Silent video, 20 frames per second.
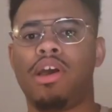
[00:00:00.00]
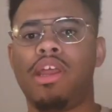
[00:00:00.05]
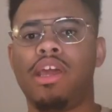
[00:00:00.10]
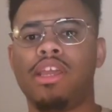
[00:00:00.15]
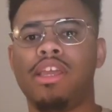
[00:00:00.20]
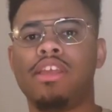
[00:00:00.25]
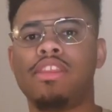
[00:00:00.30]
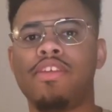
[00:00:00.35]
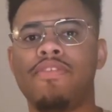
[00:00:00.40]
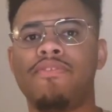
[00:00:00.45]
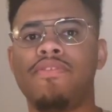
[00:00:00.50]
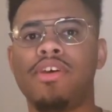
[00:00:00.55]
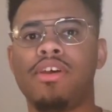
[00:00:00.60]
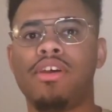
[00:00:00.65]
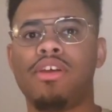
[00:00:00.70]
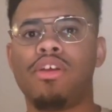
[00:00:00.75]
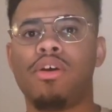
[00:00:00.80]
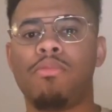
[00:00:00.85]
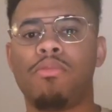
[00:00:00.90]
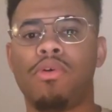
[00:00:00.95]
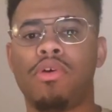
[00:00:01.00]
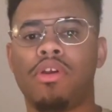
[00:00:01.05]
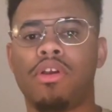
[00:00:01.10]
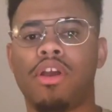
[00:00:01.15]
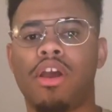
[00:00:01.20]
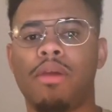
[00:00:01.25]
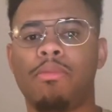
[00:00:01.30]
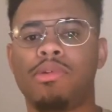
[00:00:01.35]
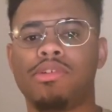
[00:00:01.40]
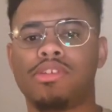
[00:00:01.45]
I get the feeling that
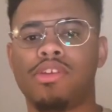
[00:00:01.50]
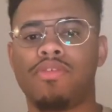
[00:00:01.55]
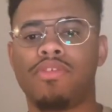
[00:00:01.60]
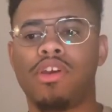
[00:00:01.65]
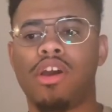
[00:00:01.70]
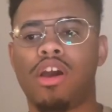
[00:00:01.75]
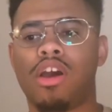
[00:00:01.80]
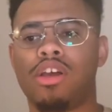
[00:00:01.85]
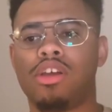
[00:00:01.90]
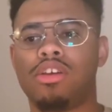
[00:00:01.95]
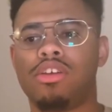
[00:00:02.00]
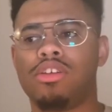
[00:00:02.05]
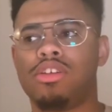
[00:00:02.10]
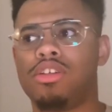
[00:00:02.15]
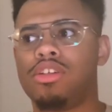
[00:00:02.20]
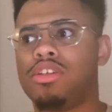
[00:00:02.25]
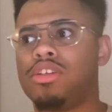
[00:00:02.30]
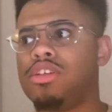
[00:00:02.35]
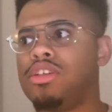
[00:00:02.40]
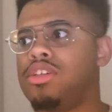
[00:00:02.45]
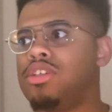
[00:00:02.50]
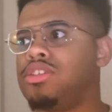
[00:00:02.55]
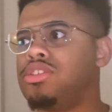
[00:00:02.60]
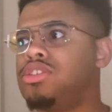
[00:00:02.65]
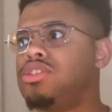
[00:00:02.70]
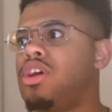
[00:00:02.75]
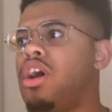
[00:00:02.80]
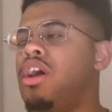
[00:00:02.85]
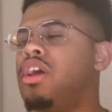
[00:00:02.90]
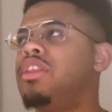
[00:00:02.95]
Mordecai must have got
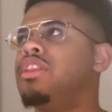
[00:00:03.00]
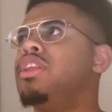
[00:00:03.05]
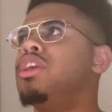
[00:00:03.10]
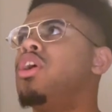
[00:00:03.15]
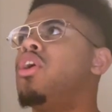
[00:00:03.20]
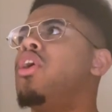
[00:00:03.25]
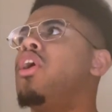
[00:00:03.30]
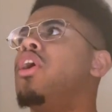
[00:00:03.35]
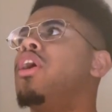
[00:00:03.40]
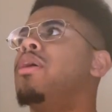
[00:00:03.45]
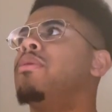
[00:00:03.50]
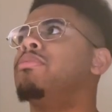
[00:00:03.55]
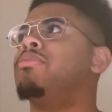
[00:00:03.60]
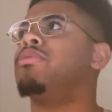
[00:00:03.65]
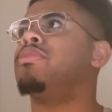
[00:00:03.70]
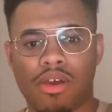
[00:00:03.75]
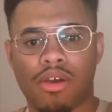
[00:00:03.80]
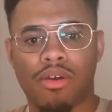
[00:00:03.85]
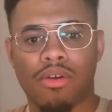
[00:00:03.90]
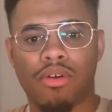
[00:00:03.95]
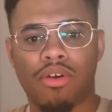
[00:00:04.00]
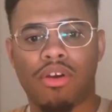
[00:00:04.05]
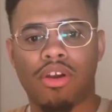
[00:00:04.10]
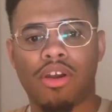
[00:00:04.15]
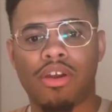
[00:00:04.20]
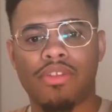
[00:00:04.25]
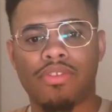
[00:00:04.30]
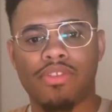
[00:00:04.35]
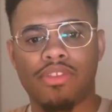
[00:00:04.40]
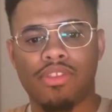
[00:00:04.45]
shot in the arm?
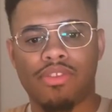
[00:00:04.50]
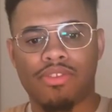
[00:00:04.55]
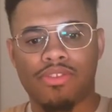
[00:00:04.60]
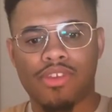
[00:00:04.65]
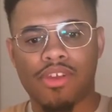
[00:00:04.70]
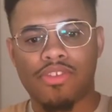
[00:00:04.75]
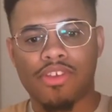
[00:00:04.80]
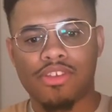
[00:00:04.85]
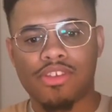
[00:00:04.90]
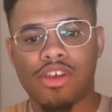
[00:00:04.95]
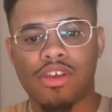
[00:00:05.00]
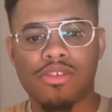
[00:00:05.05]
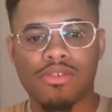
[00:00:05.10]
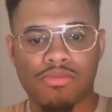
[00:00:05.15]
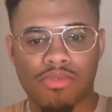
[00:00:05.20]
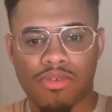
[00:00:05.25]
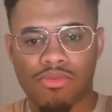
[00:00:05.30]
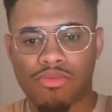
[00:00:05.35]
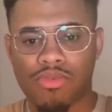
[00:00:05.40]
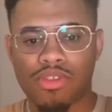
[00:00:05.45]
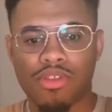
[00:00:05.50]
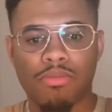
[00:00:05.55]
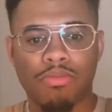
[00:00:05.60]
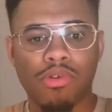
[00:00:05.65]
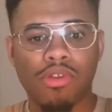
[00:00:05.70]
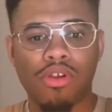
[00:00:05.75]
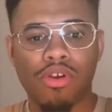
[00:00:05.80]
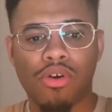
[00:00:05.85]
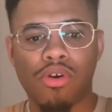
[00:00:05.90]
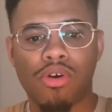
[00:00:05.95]
Or something tells me with the
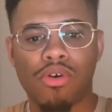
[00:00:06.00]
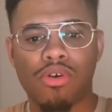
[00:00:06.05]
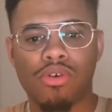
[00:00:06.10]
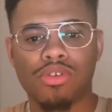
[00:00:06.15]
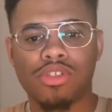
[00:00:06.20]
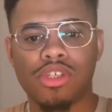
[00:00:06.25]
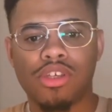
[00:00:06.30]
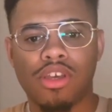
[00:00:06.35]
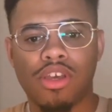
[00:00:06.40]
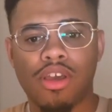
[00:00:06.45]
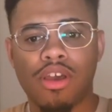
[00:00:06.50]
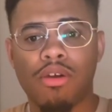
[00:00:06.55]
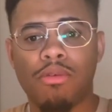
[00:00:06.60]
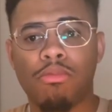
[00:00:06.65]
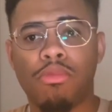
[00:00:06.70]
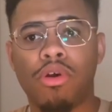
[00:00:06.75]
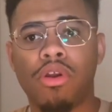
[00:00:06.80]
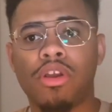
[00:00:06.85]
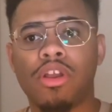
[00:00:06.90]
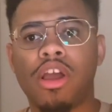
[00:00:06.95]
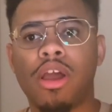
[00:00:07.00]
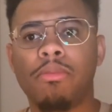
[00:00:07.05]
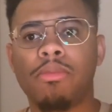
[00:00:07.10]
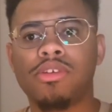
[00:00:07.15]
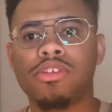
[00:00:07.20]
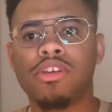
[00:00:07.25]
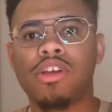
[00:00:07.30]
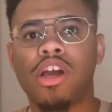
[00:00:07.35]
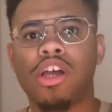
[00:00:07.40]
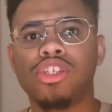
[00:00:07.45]
bullet holes, Mordecai must
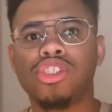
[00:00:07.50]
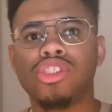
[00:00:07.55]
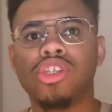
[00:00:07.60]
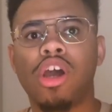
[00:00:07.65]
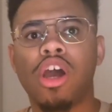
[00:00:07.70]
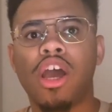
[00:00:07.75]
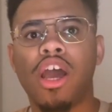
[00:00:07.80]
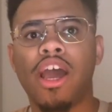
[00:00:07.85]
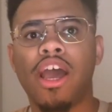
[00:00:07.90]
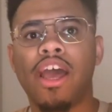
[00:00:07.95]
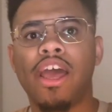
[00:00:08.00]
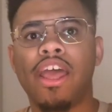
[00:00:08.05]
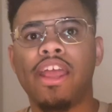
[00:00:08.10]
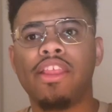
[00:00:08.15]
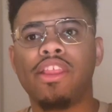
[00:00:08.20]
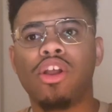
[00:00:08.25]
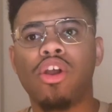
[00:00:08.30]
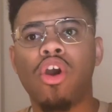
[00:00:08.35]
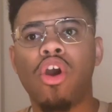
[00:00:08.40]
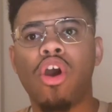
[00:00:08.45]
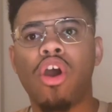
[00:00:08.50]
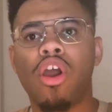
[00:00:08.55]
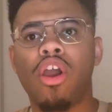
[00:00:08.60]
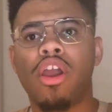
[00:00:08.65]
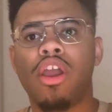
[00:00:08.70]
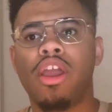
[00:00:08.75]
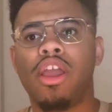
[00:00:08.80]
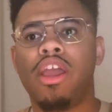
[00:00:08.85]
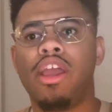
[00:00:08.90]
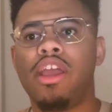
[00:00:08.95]
have got shot at in the
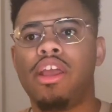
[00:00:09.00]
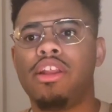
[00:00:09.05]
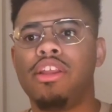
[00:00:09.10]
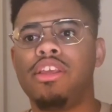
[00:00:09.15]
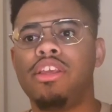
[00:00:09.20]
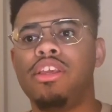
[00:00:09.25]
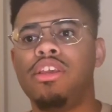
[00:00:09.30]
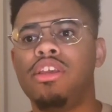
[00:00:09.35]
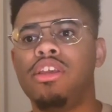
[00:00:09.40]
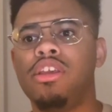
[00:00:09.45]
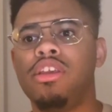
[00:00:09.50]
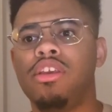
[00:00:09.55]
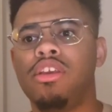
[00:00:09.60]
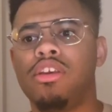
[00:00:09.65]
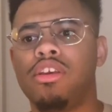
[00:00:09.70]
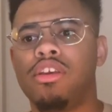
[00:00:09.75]
car and he